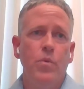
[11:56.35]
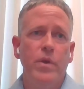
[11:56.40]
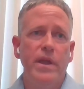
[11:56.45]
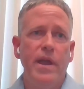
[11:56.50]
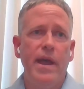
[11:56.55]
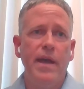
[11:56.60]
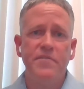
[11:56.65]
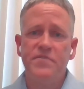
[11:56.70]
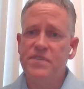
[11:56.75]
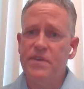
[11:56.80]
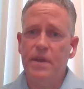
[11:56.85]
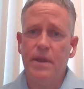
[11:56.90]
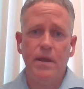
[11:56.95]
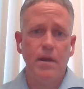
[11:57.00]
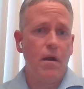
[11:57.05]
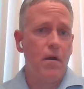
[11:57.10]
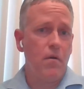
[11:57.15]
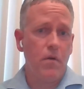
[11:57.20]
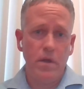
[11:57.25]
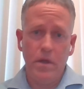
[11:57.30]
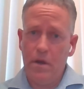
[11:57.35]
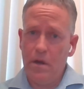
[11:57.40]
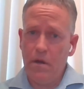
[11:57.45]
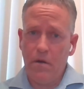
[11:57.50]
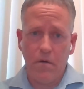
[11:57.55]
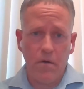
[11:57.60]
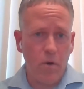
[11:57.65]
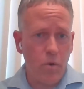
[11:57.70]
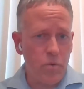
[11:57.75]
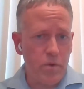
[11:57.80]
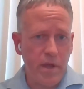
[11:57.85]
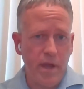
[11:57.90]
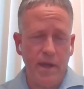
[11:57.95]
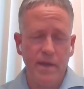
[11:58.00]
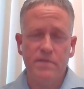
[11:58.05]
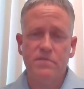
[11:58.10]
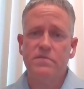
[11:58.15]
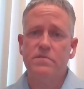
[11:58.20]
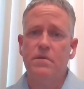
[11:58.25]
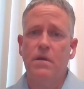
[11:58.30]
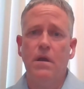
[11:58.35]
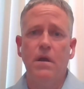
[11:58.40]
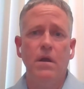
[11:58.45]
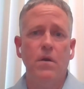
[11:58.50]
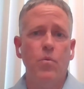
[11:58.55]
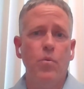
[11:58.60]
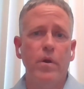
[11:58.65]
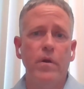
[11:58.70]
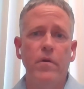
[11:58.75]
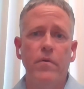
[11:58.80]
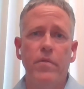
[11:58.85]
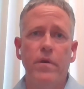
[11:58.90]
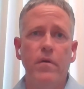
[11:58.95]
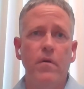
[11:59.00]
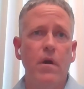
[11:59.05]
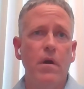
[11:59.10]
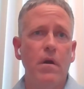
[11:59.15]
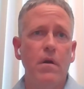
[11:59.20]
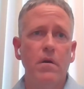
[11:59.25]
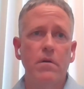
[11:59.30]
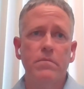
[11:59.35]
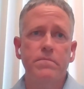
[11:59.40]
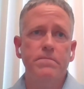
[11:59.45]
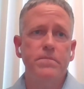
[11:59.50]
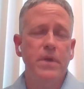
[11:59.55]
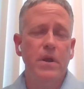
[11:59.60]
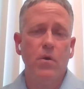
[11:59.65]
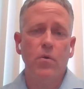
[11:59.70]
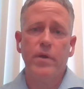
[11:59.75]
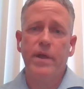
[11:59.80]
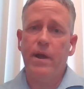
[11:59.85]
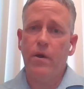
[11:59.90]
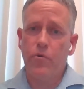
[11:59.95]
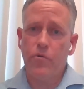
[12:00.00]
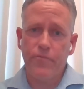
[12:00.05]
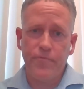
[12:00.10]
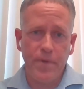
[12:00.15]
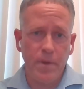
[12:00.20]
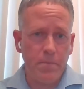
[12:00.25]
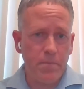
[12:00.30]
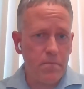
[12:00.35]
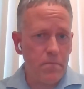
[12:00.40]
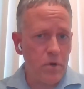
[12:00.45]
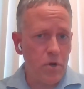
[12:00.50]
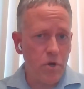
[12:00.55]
we have seen in our own case where there are, counterfeit